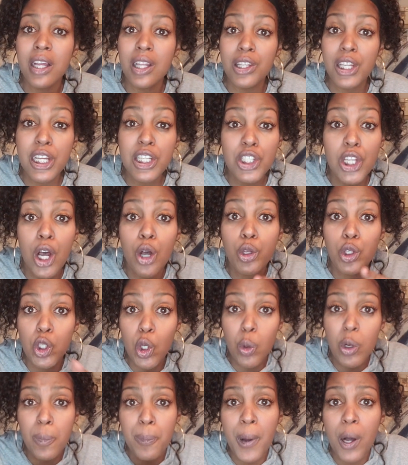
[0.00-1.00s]
Lizzo,
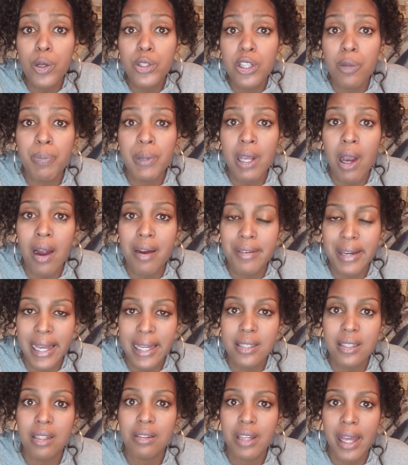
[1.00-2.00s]
you were supposed to be our
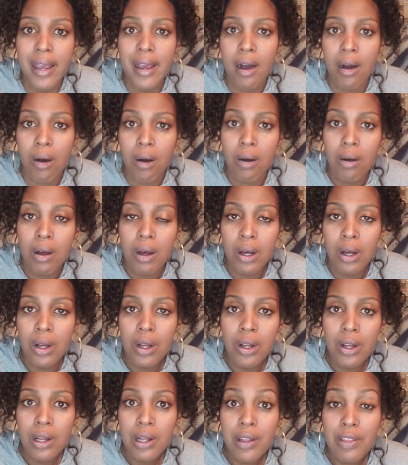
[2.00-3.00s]
next Adele.
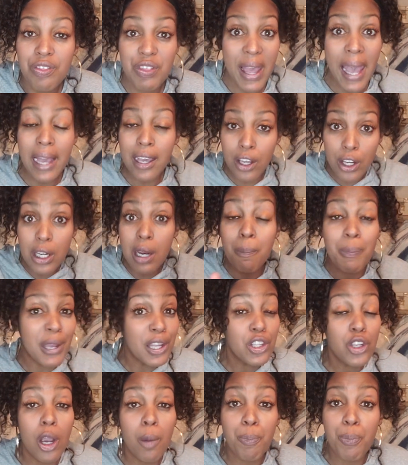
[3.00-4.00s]
That could have
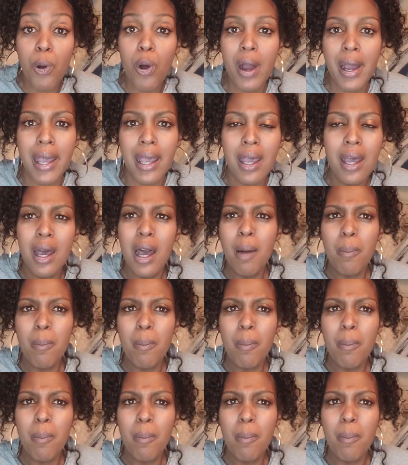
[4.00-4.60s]
been your point.